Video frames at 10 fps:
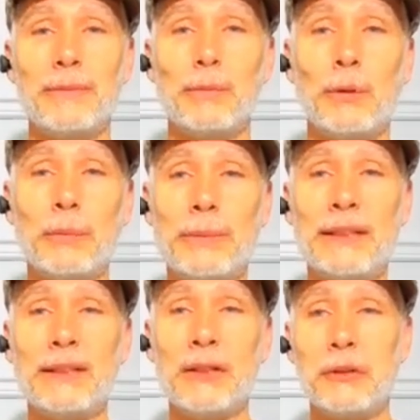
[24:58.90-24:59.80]
we'll
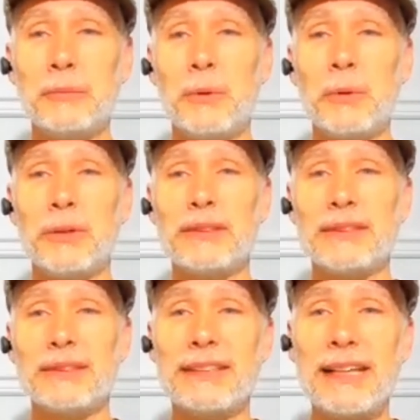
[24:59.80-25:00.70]
be a little more
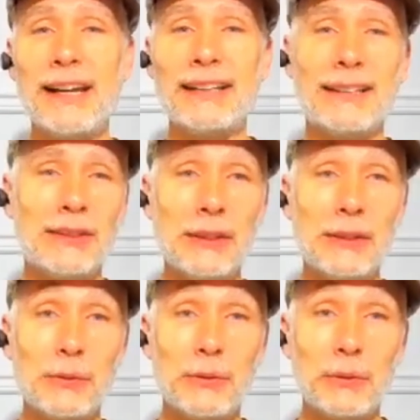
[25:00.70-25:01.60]
kind and
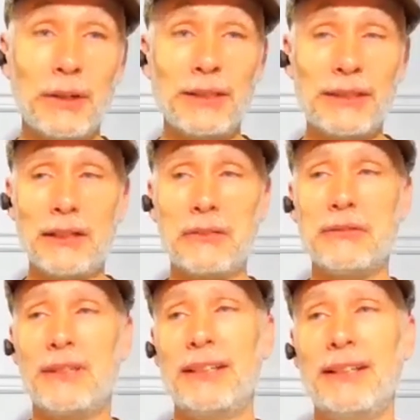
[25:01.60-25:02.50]
gentle to ourselves,
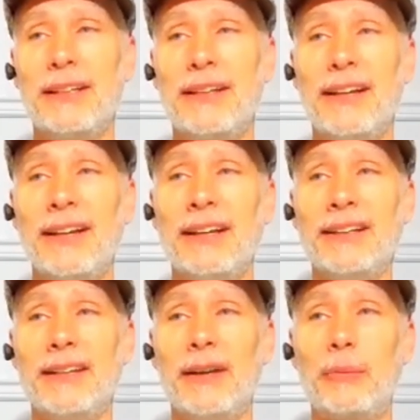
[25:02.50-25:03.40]

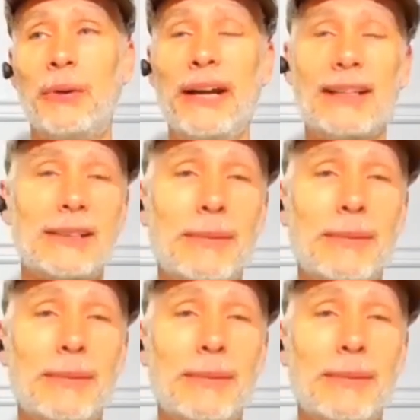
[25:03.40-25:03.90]
and our practice